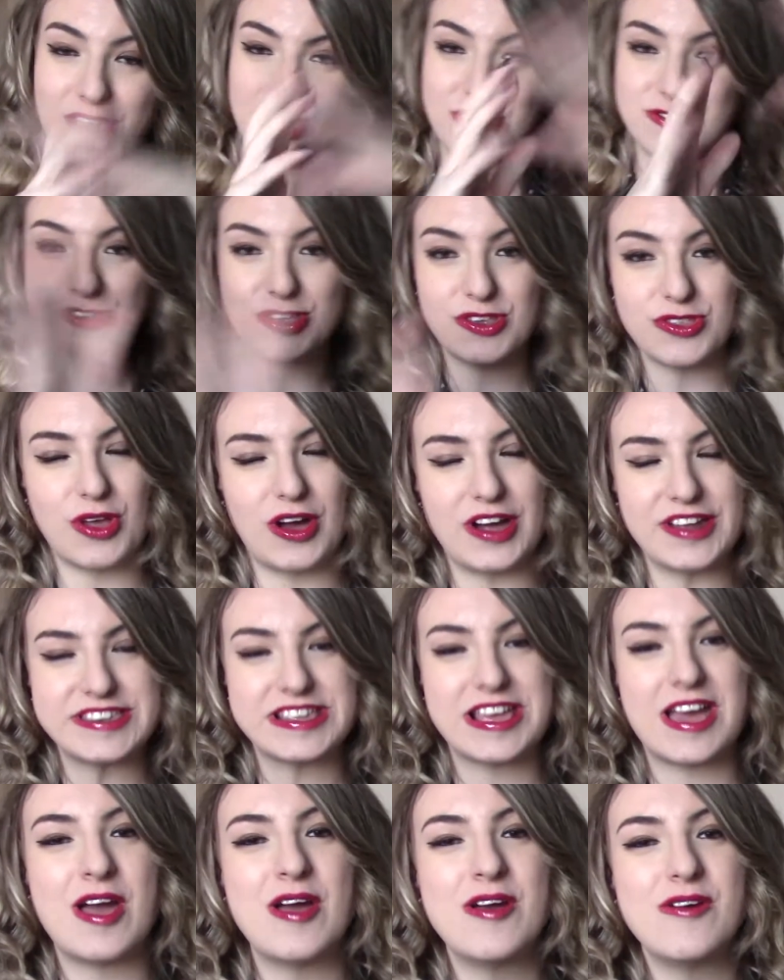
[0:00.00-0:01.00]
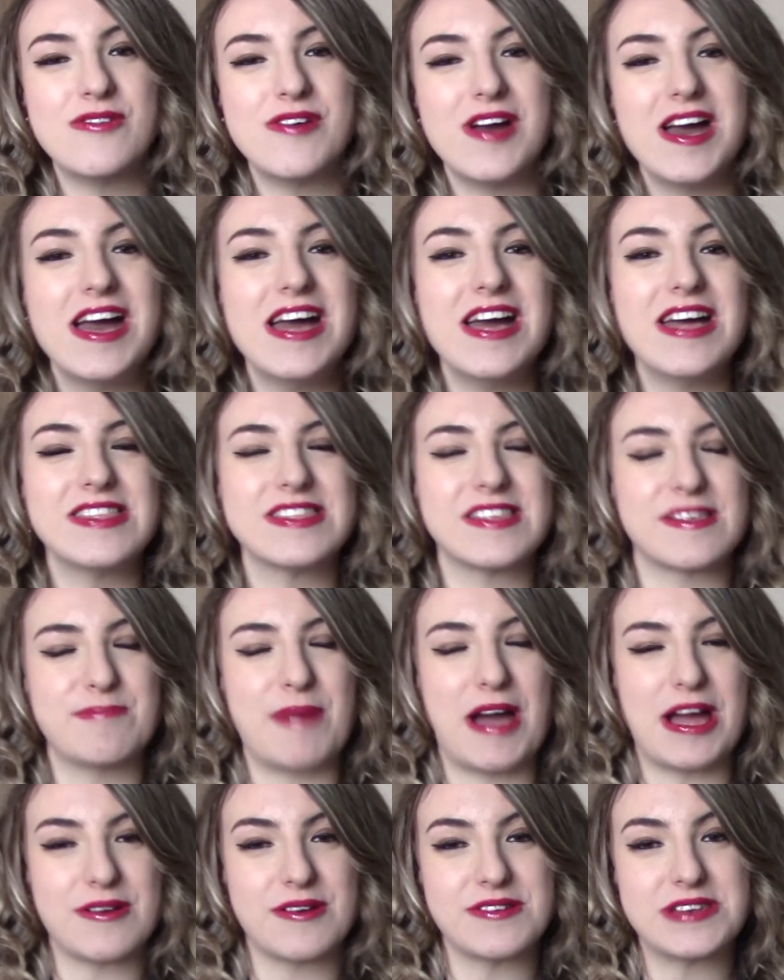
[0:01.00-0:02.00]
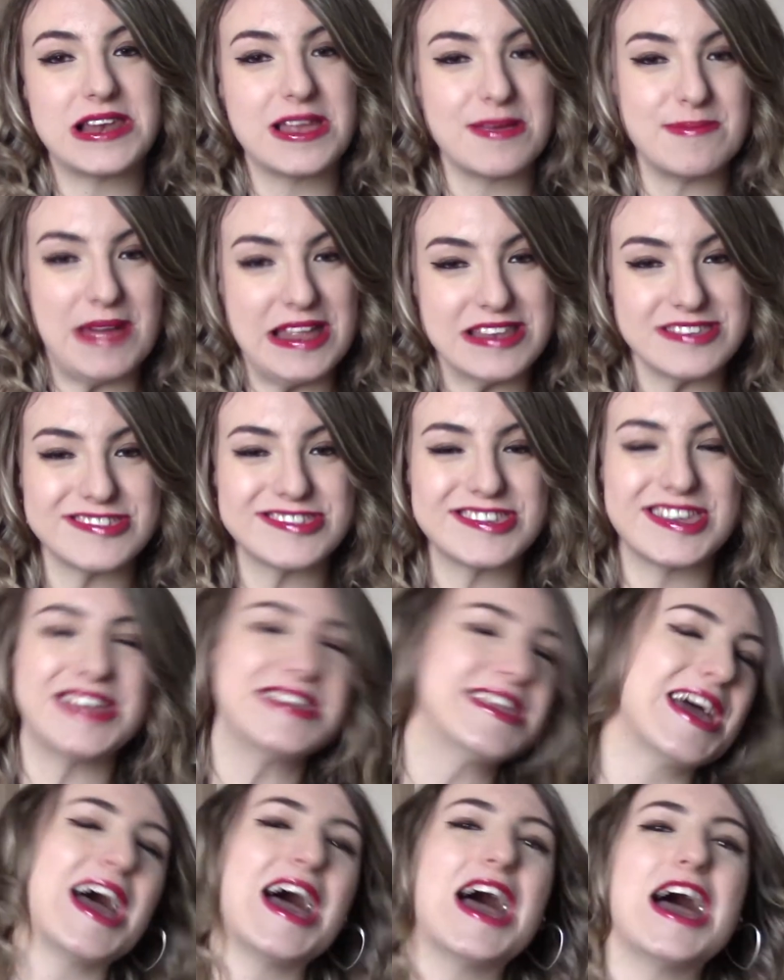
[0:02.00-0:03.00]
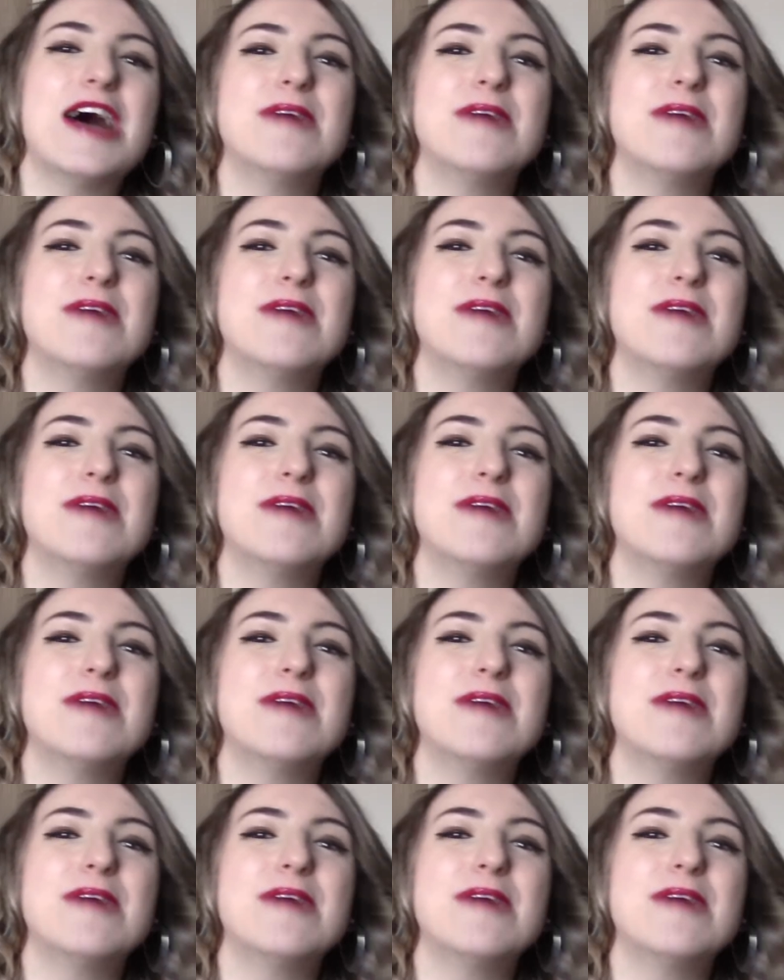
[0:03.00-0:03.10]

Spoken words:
just thought I'd give the background a little mention.